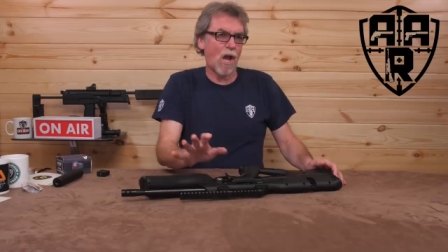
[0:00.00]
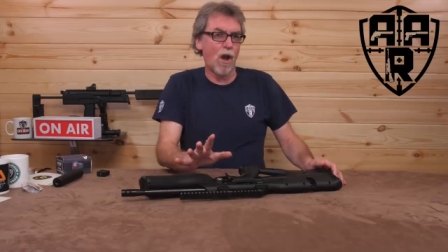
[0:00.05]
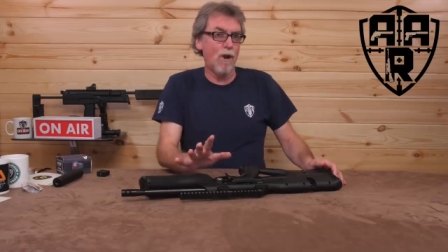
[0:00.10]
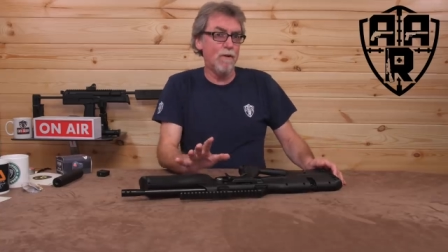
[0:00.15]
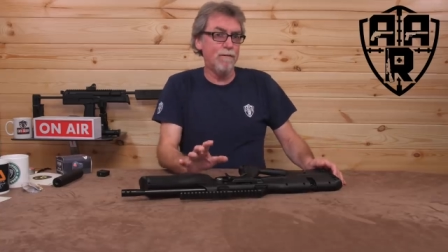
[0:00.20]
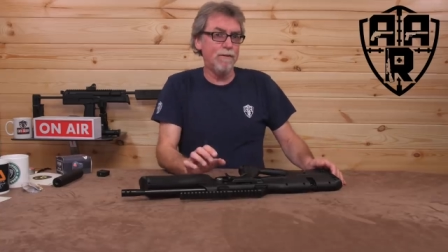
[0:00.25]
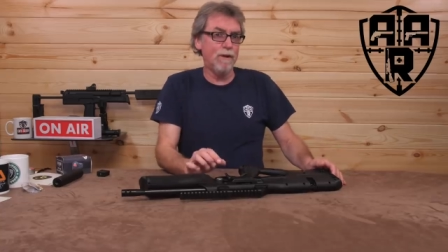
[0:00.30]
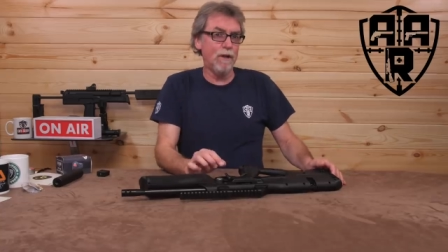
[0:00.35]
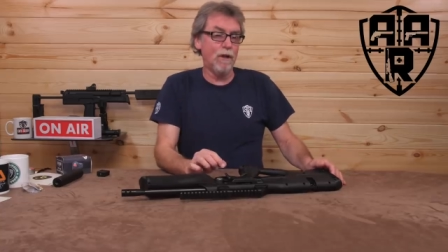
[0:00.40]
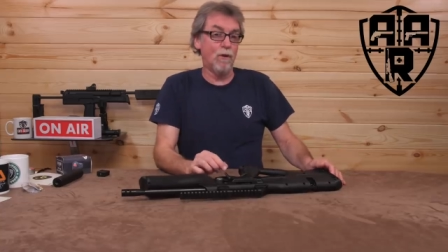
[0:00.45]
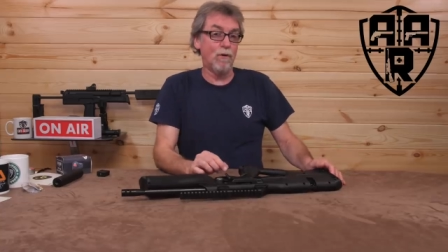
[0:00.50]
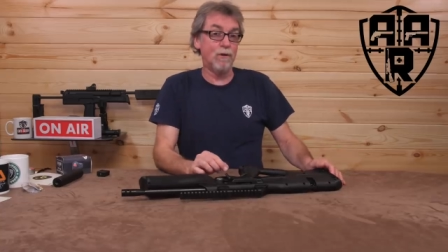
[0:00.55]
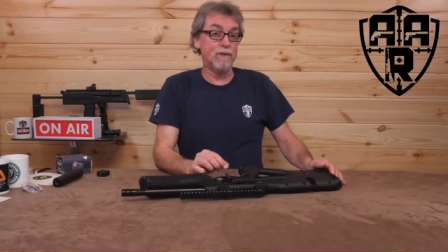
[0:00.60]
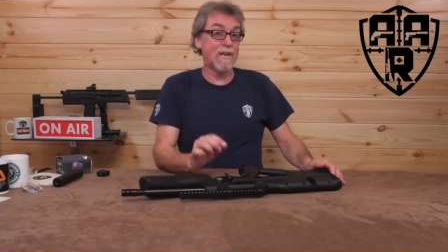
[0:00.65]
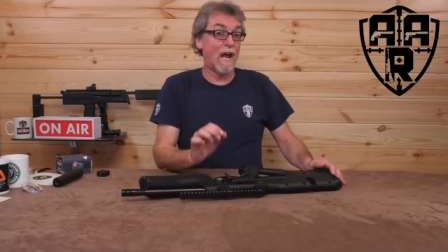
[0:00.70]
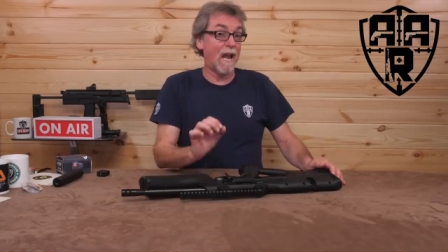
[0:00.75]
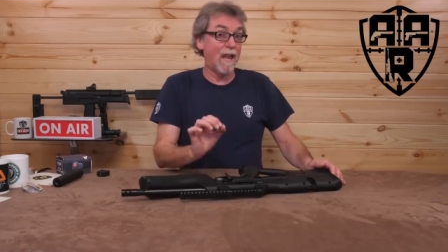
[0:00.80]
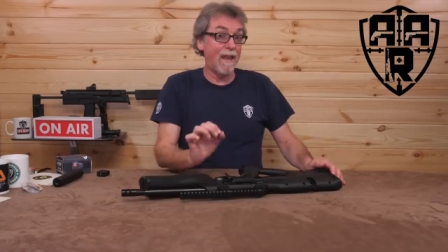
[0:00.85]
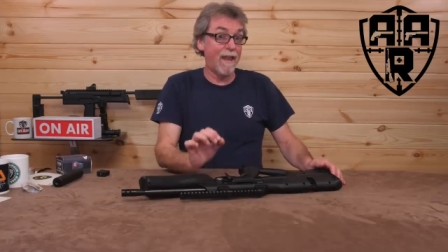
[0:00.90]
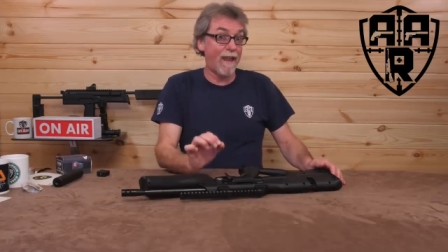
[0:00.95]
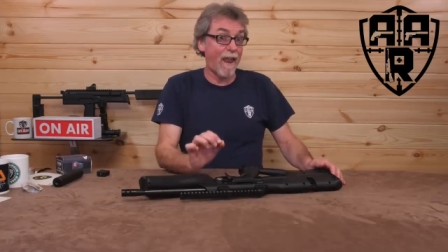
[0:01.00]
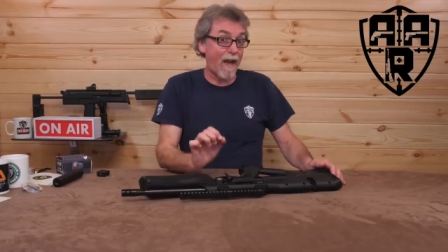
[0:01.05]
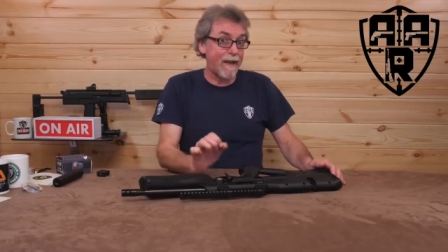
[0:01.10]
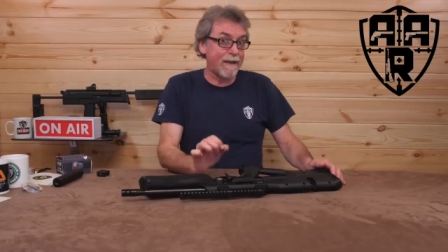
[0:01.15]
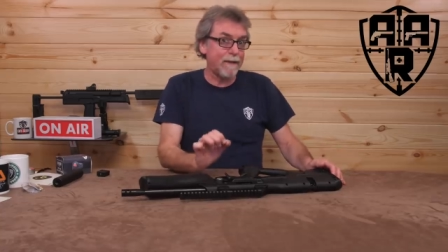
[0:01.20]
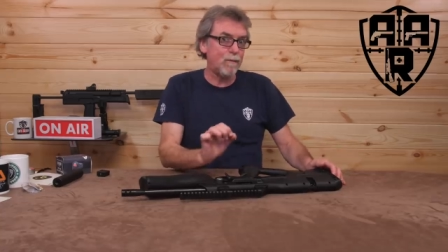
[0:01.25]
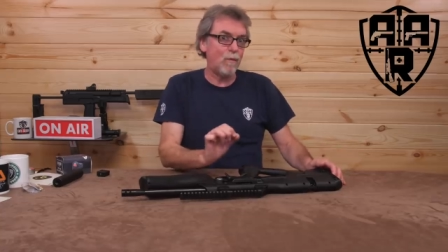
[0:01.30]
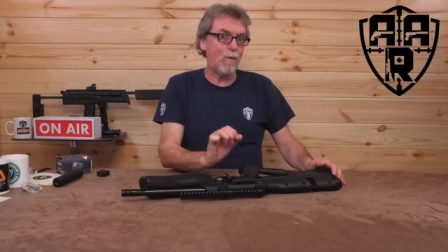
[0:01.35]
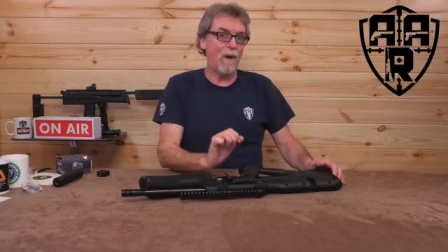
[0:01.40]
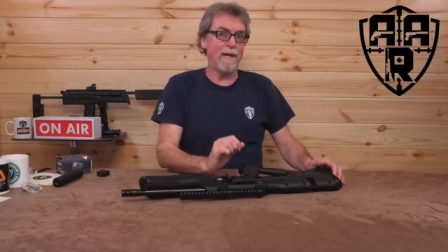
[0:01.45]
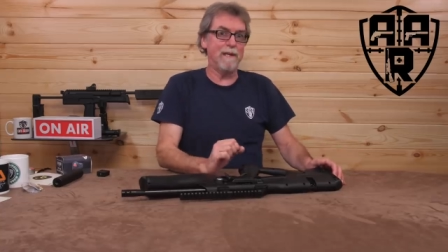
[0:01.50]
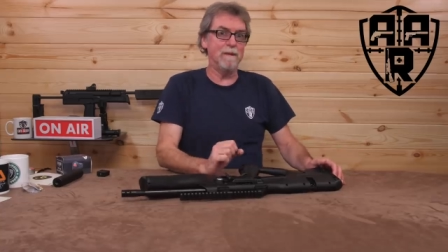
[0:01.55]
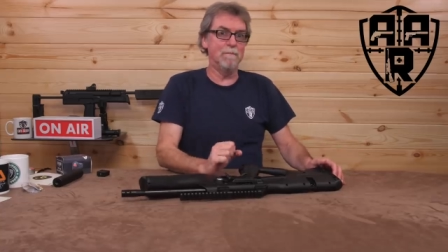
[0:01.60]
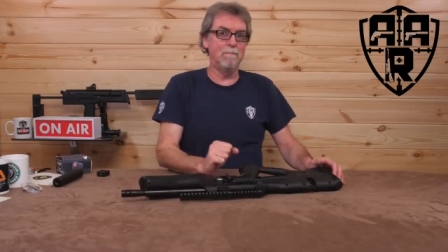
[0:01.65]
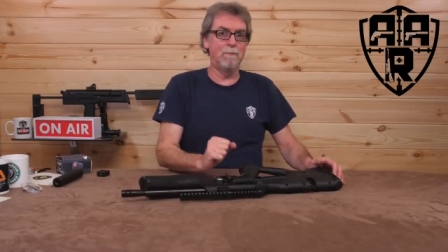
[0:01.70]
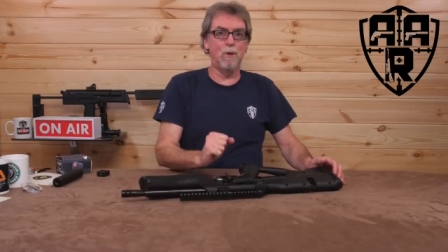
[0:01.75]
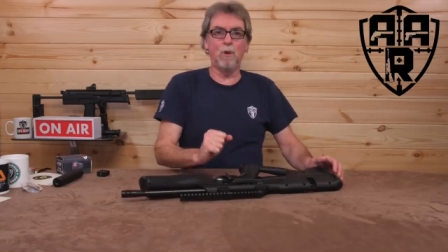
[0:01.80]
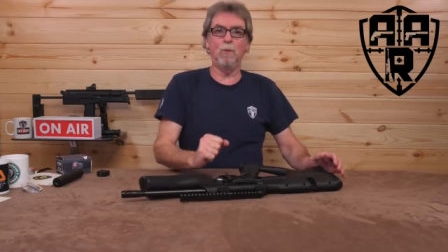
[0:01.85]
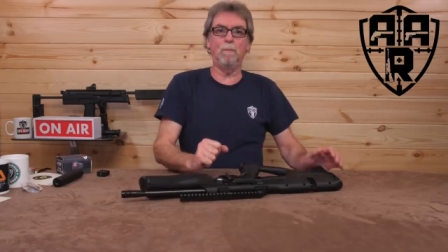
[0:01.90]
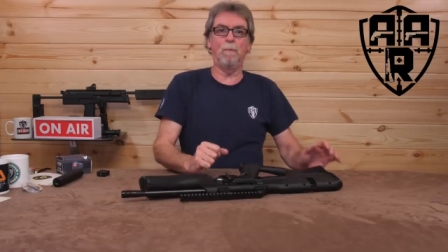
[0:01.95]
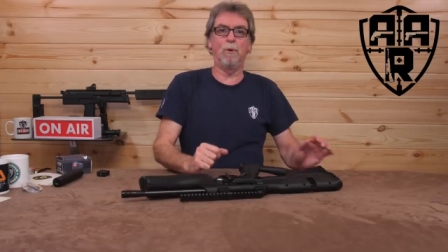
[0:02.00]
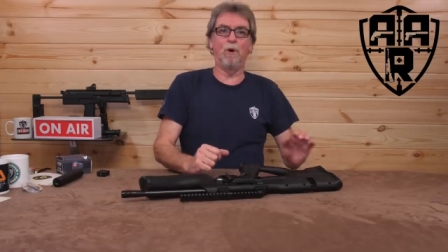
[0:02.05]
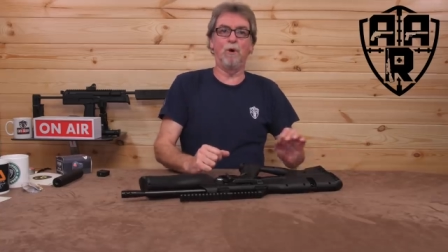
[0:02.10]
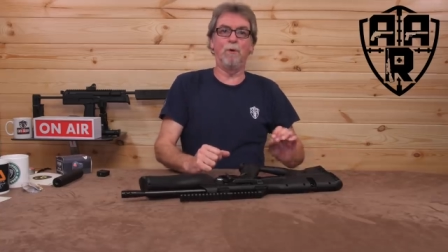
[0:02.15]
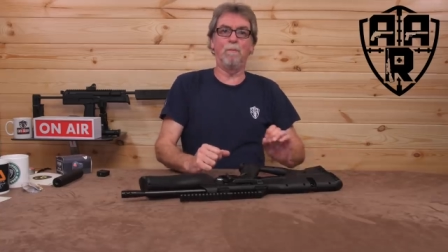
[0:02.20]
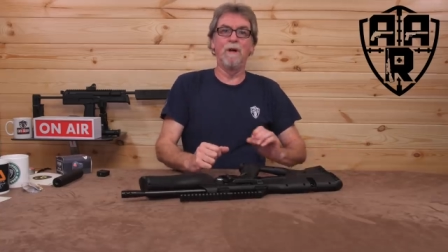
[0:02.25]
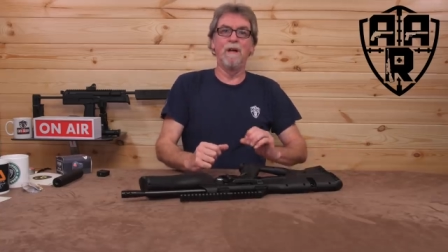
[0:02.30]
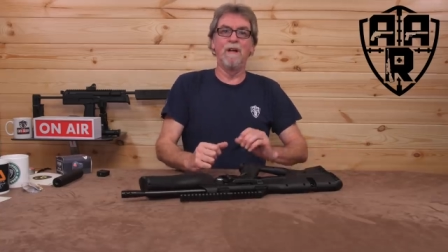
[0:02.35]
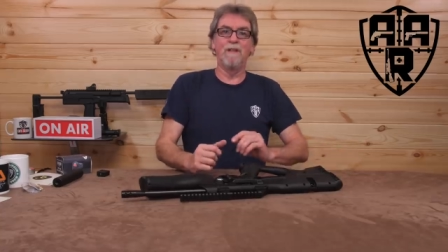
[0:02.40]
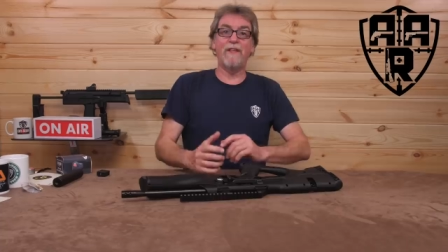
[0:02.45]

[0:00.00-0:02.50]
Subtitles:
overlooked lightweight bullpup